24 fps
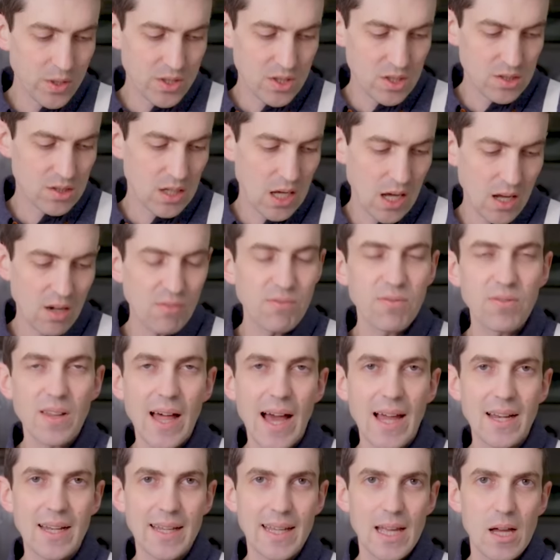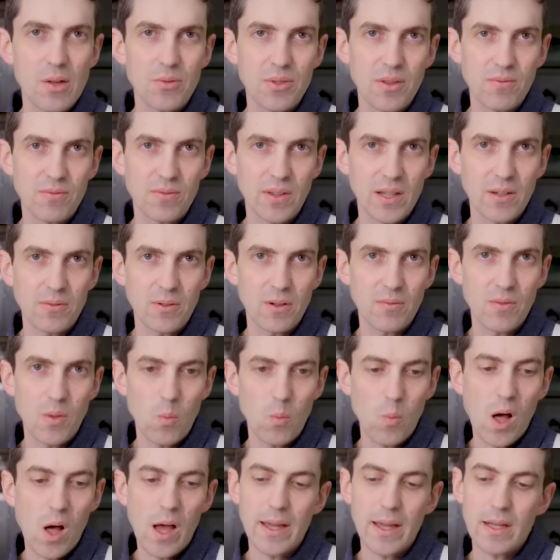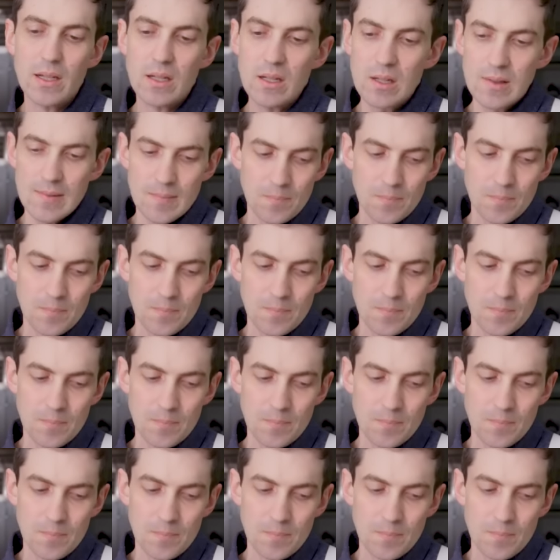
which is kind of flattening out the flavor of the wine.